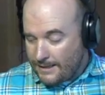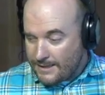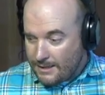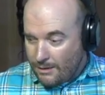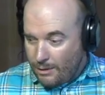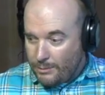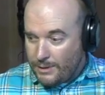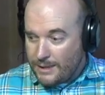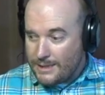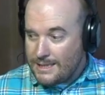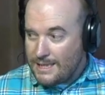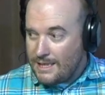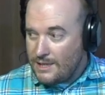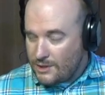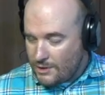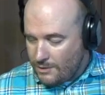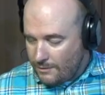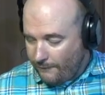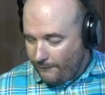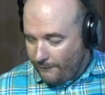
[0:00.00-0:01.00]
So I want to
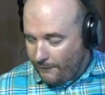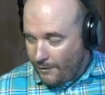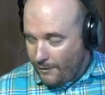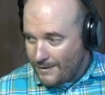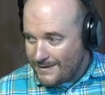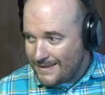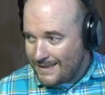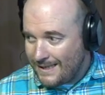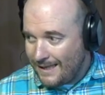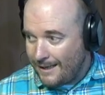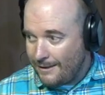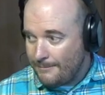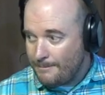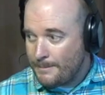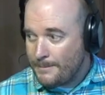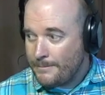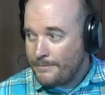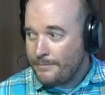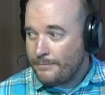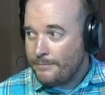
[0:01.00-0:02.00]
teach you first then
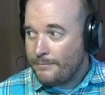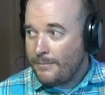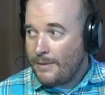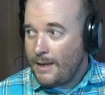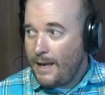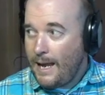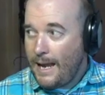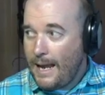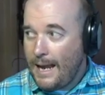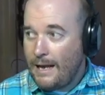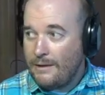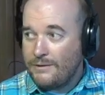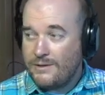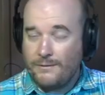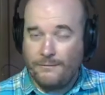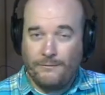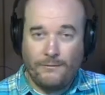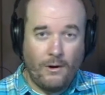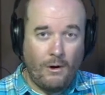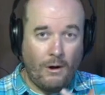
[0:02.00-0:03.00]
how to
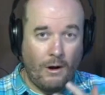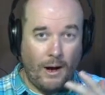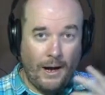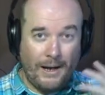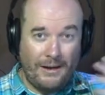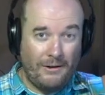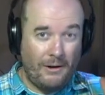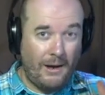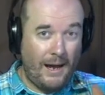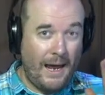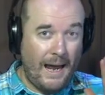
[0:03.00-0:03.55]
find